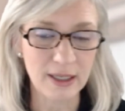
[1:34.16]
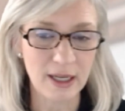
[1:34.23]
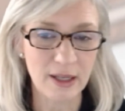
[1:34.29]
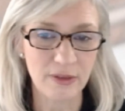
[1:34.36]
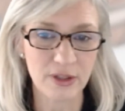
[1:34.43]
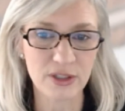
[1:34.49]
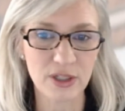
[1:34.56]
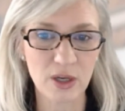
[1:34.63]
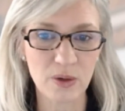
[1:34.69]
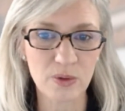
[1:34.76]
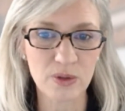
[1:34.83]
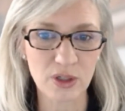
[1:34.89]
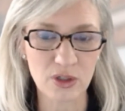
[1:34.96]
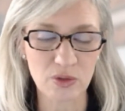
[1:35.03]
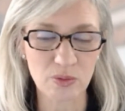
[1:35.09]
there's no
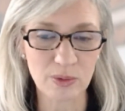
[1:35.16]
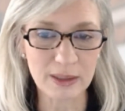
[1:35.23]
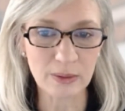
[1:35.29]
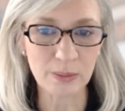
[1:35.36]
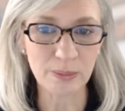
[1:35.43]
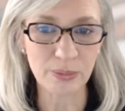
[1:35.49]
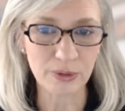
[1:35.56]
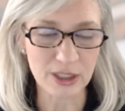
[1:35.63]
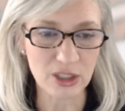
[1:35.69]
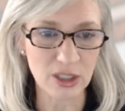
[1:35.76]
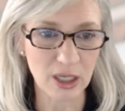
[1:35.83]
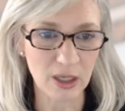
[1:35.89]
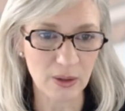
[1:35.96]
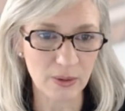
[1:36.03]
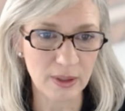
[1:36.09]
such real bridge
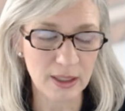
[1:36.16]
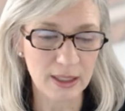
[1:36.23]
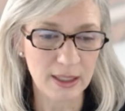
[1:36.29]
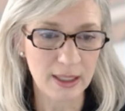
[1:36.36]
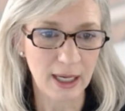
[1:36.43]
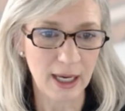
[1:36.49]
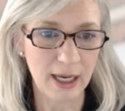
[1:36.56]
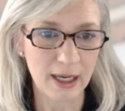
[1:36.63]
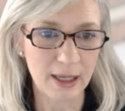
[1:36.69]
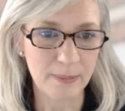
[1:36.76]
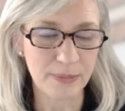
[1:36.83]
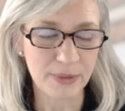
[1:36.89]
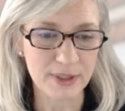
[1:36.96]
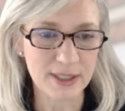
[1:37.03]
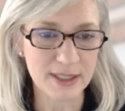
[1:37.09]
loan
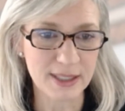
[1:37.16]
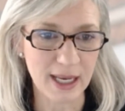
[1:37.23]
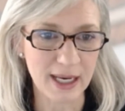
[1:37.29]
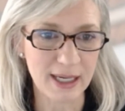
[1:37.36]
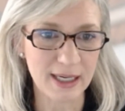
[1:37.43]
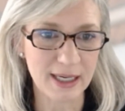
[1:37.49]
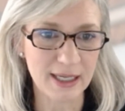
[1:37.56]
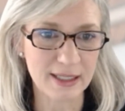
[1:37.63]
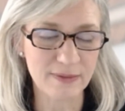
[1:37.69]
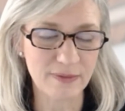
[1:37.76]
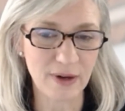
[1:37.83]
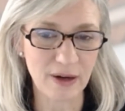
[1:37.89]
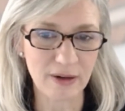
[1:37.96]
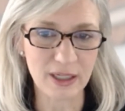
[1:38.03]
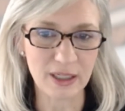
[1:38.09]
per se. It's
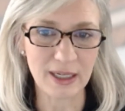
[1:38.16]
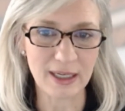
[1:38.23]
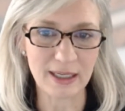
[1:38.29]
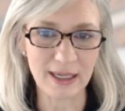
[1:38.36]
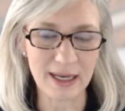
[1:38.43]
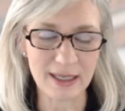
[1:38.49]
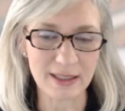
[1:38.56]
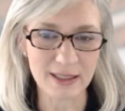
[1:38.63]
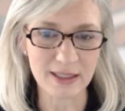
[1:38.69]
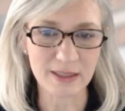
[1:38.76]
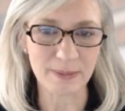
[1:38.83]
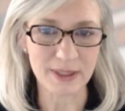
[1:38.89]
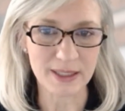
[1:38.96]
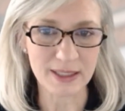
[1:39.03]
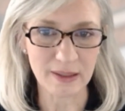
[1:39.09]
very lender
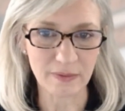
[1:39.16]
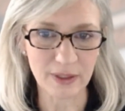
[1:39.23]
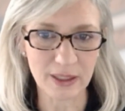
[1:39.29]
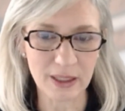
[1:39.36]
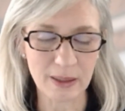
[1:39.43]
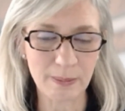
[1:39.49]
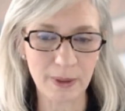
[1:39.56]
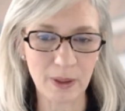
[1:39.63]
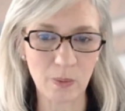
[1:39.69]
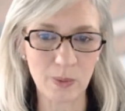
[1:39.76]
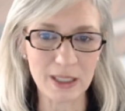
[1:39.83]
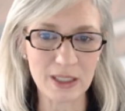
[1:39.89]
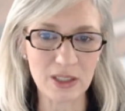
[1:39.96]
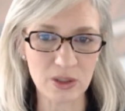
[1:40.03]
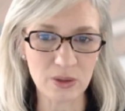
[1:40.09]
specific, but
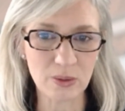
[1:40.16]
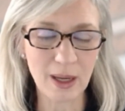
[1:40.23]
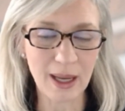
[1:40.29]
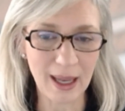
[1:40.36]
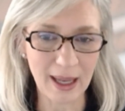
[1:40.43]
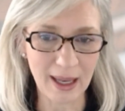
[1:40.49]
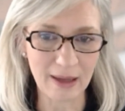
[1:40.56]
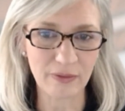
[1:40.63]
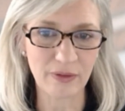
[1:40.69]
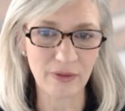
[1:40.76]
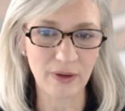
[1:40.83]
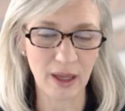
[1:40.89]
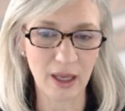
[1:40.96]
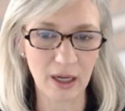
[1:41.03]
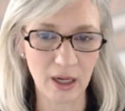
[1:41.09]
we do have
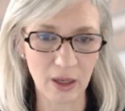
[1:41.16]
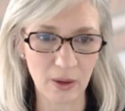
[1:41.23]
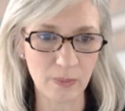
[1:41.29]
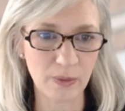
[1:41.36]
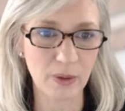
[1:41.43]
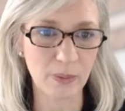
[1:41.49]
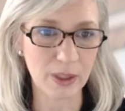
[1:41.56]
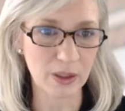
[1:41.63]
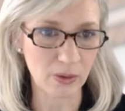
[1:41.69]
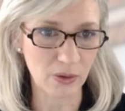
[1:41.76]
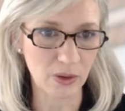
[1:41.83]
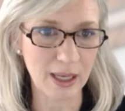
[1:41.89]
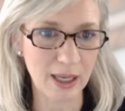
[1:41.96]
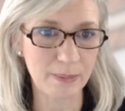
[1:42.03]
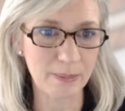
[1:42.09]
a loan that we
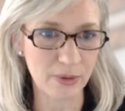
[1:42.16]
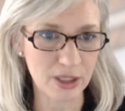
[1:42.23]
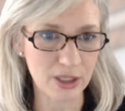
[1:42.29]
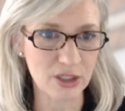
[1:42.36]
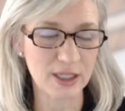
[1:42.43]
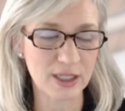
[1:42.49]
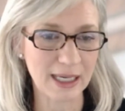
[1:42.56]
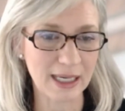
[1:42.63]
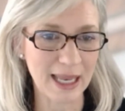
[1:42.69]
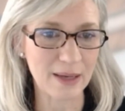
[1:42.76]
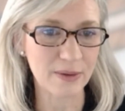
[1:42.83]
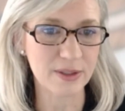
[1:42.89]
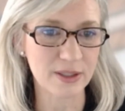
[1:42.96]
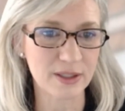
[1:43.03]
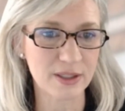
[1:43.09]
call our bridge that
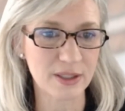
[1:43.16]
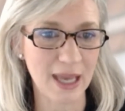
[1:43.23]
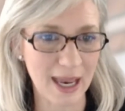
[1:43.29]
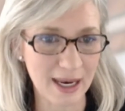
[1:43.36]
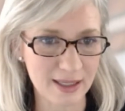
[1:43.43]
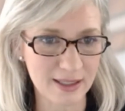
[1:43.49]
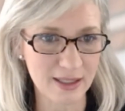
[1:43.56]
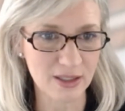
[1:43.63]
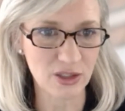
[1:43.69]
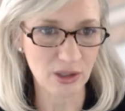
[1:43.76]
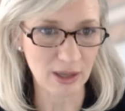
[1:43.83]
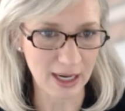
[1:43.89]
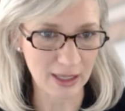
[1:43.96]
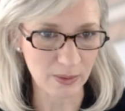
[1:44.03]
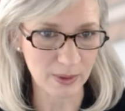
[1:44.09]
allows us to access your
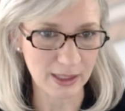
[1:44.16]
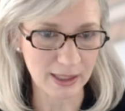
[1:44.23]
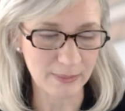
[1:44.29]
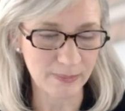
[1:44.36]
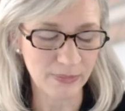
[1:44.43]
equity.